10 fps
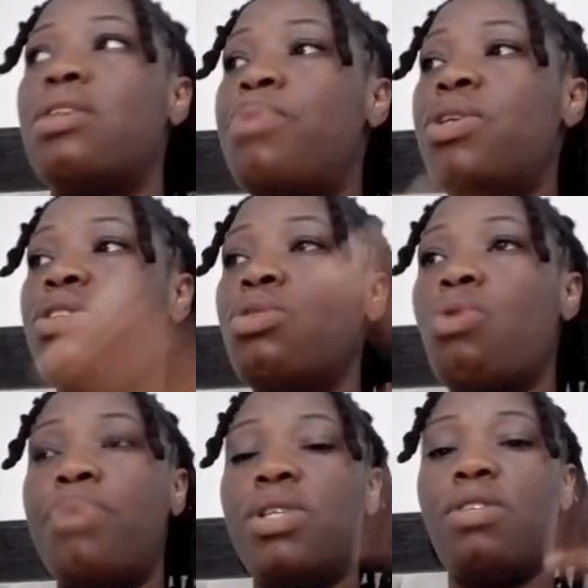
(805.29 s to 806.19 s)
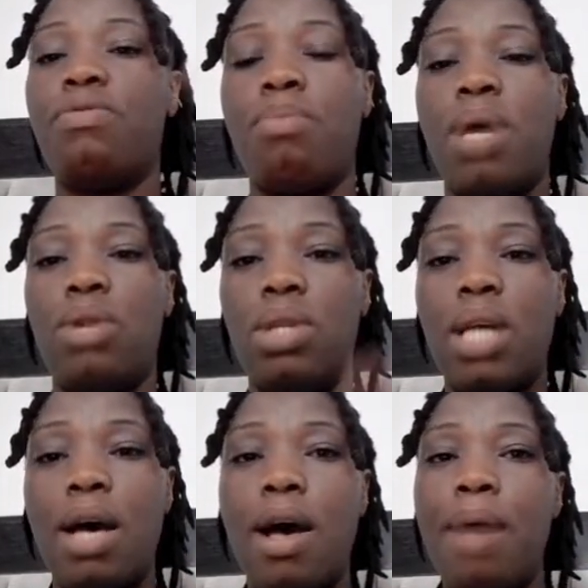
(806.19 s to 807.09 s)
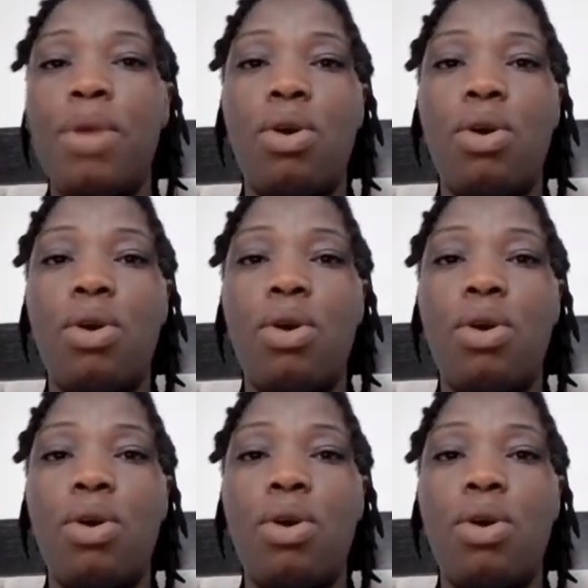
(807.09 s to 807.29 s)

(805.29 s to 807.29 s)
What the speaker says: separating one person from another,